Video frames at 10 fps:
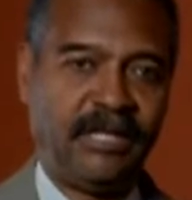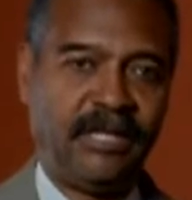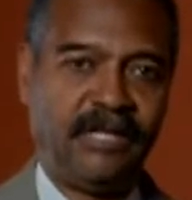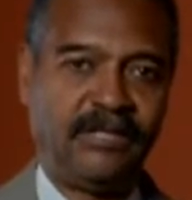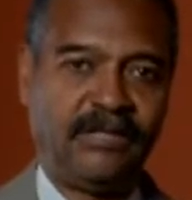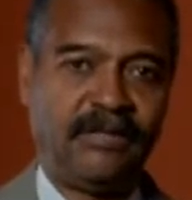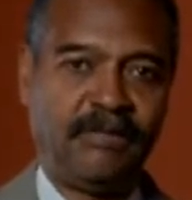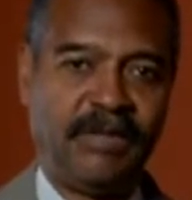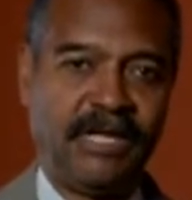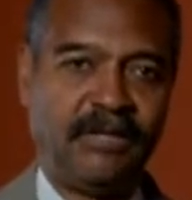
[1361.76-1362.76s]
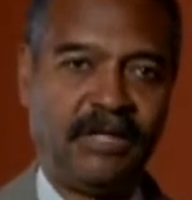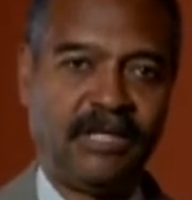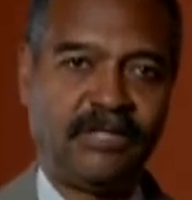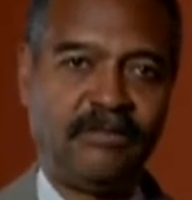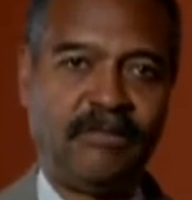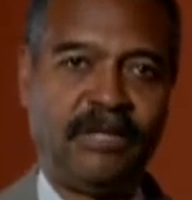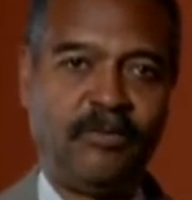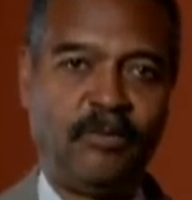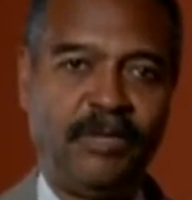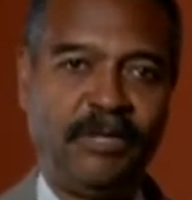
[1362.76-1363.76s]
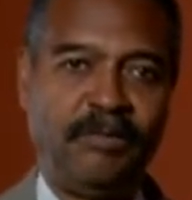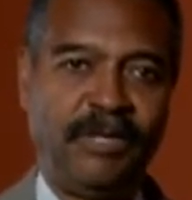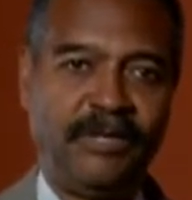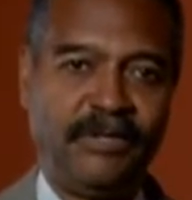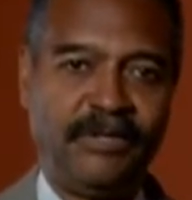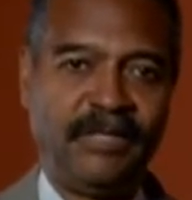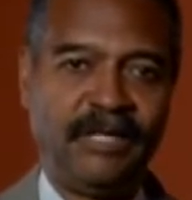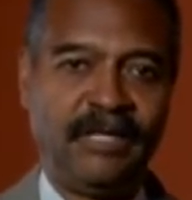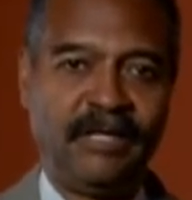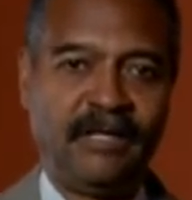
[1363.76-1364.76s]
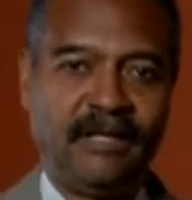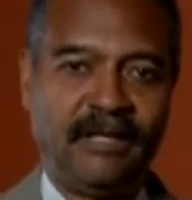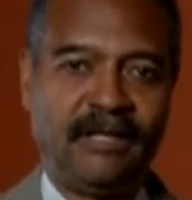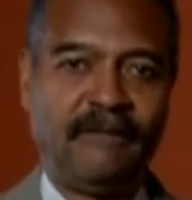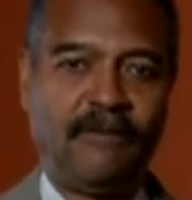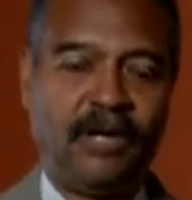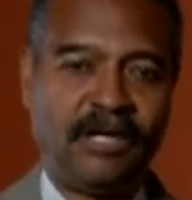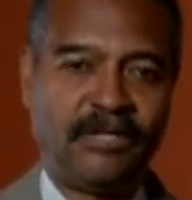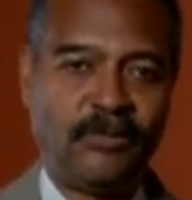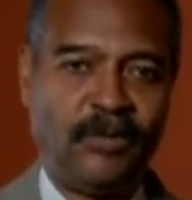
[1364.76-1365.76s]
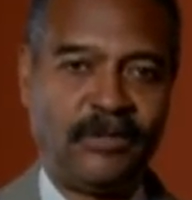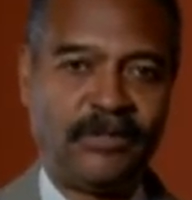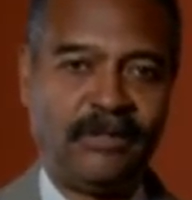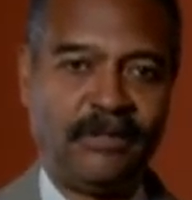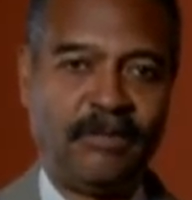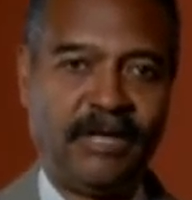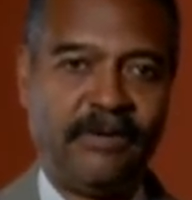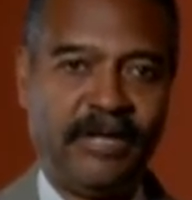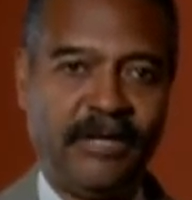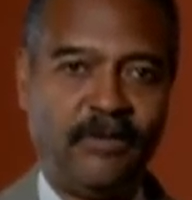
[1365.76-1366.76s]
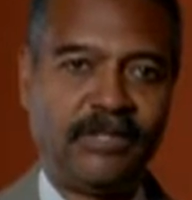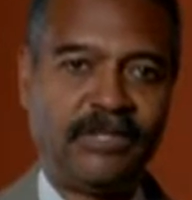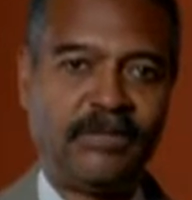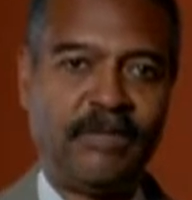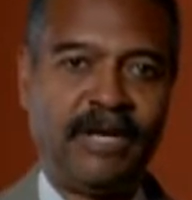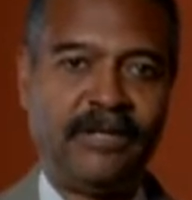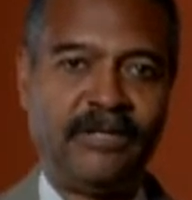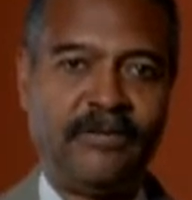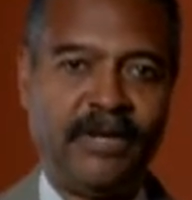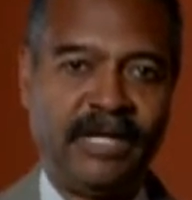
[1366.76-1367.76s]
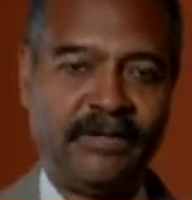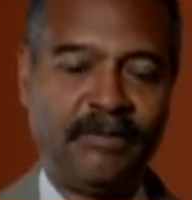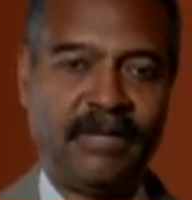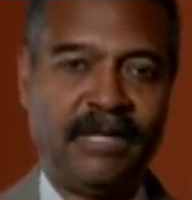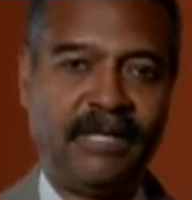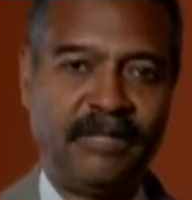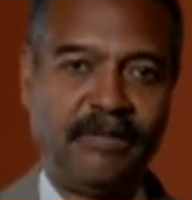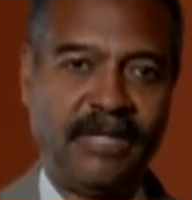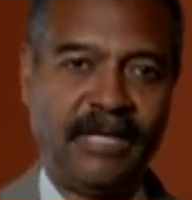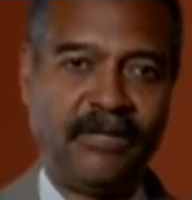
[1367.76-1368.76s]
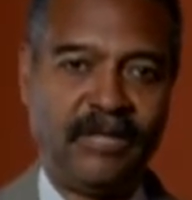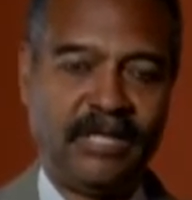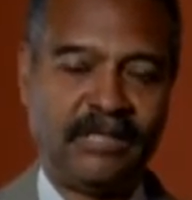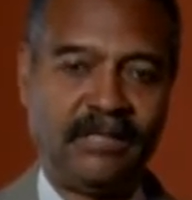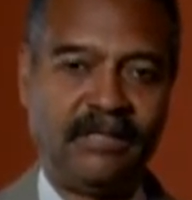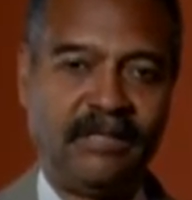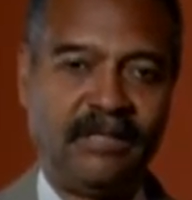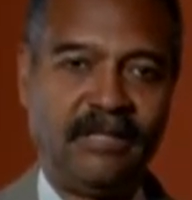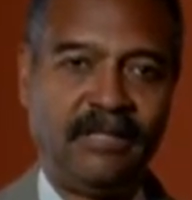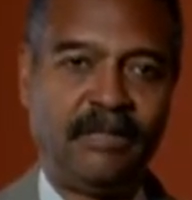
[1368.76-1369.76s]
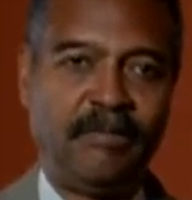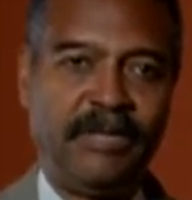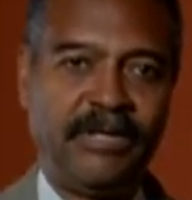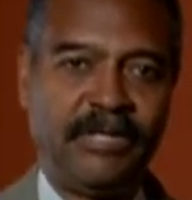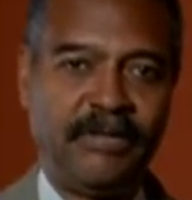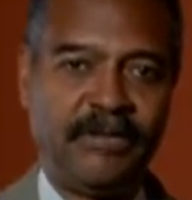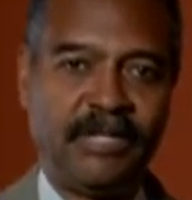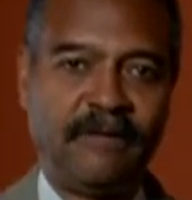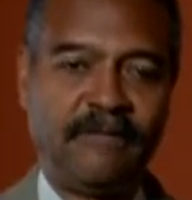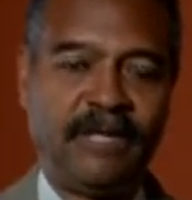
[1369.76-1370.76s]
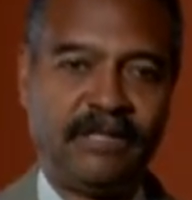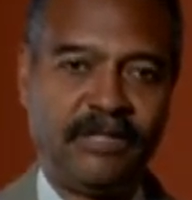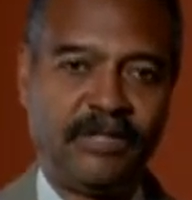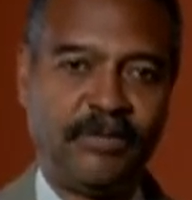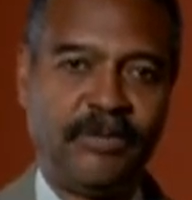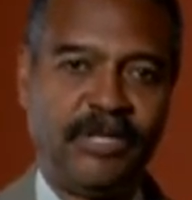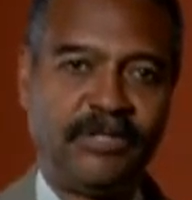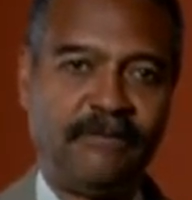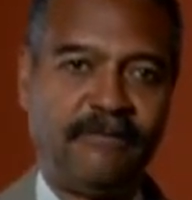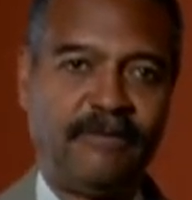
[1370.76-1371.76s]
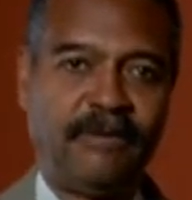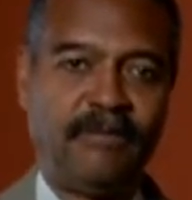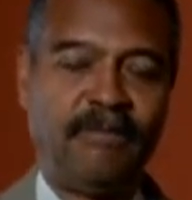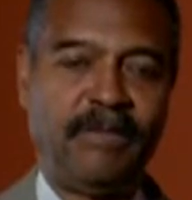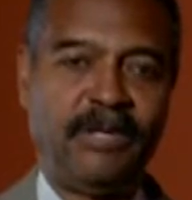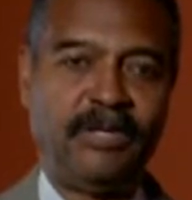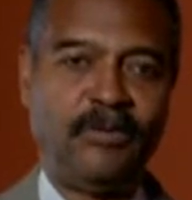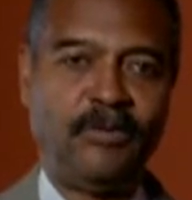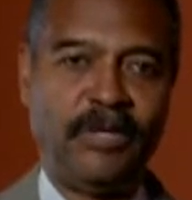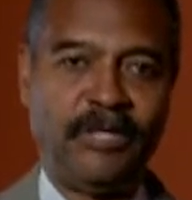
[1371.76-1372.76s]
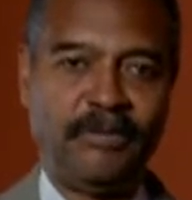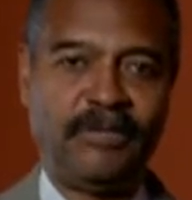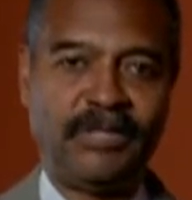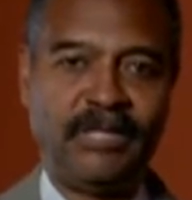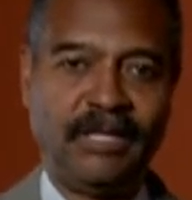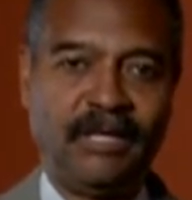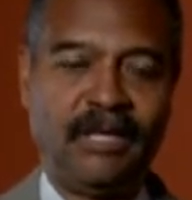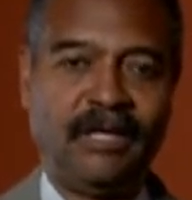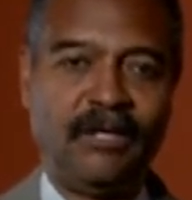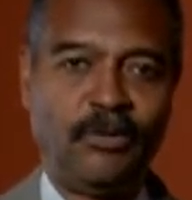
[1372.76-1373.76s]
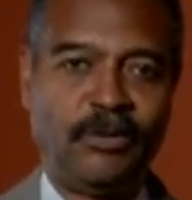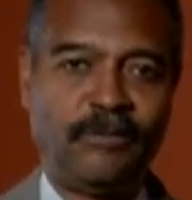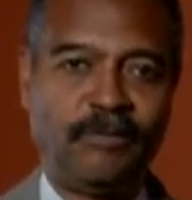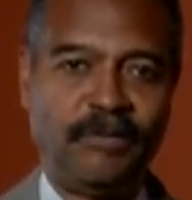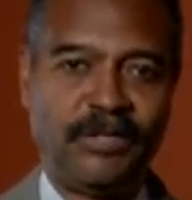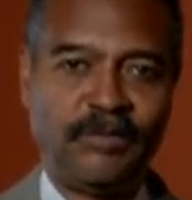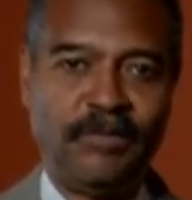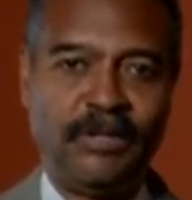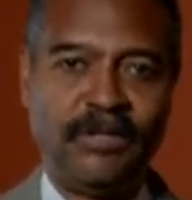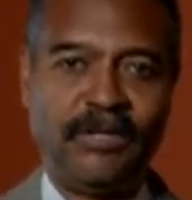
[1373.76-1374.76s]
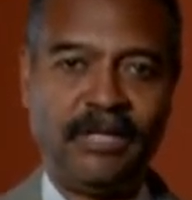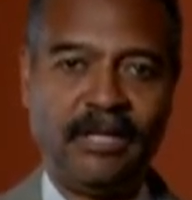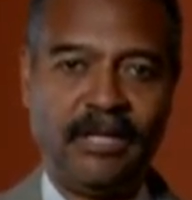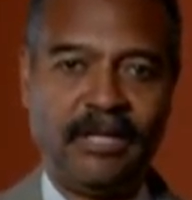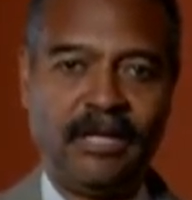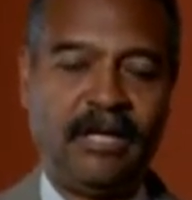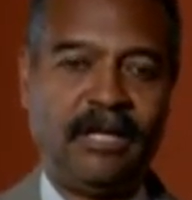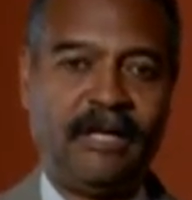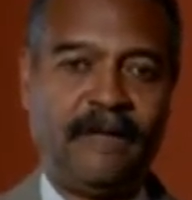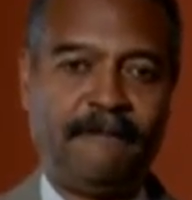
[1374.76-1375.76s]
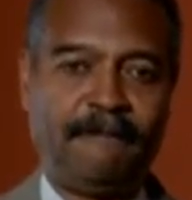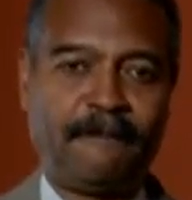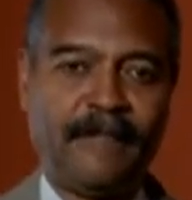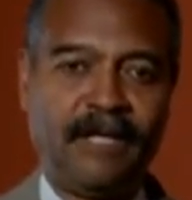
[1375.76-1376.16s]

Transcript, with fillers: case, the piano lesson by Romare Bearden, August Wilson, the playwright, was inspired to write the play The Piano Lesson. Bearden himself got the inspiration from Mary Lou Williams, uh, who was from Pittsburgh, um,